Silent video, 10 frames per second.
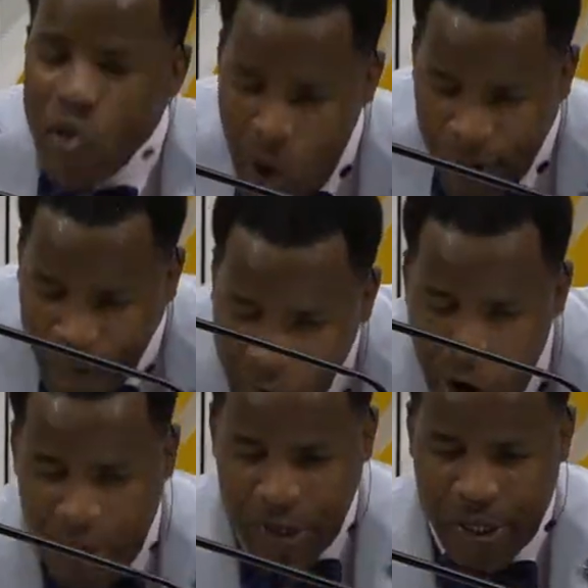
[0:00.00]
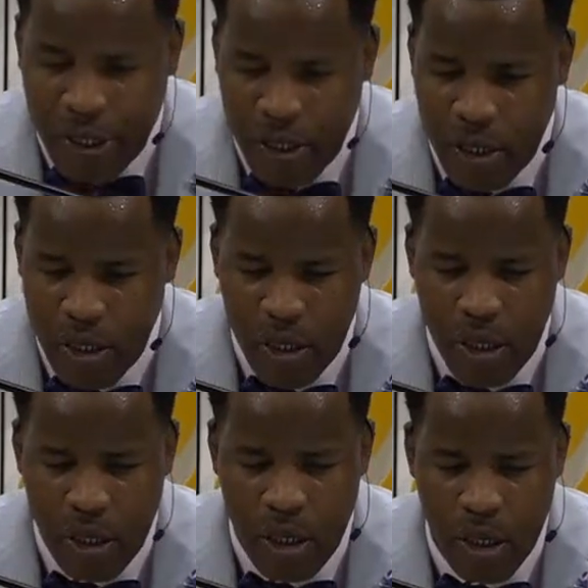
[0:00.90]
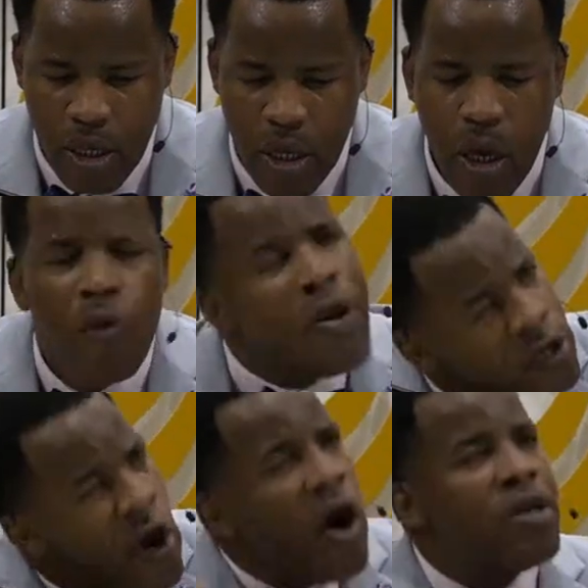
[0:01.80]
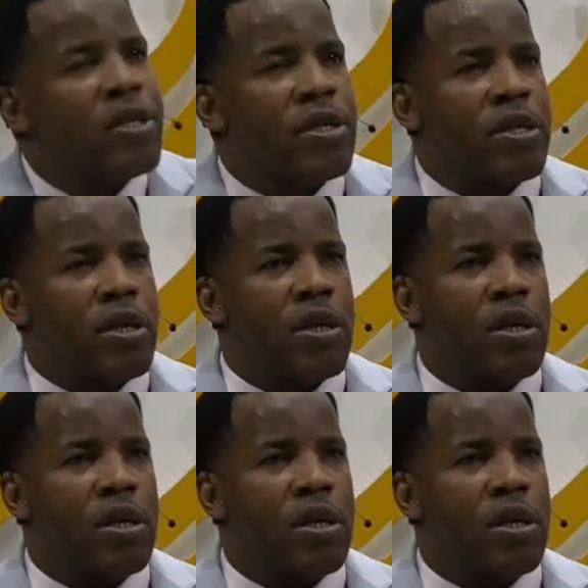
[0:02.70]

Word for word: you have crushed rejoice.